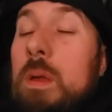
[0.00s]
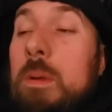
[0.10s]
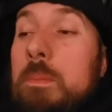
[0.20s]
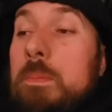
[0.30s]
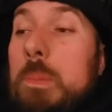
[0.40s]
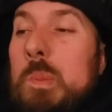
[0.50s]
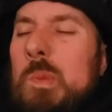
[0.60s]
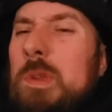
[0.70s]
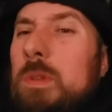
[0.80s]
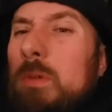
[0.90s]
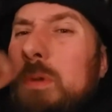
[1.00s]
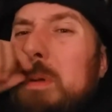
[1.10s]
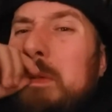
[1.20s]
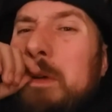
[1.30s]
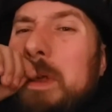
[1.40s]
I mean? I've got
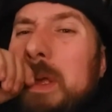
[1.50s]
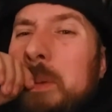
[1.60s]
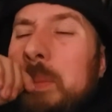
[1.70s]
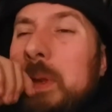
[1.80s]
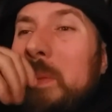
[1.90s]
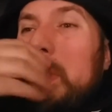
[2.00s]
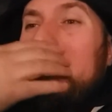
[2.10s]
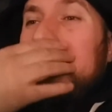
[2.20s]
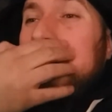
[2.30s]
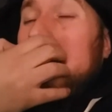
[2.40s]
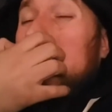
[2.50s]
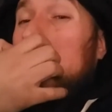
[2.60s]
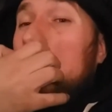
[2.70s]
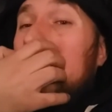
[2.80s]
my right heel buddy with it, what's it?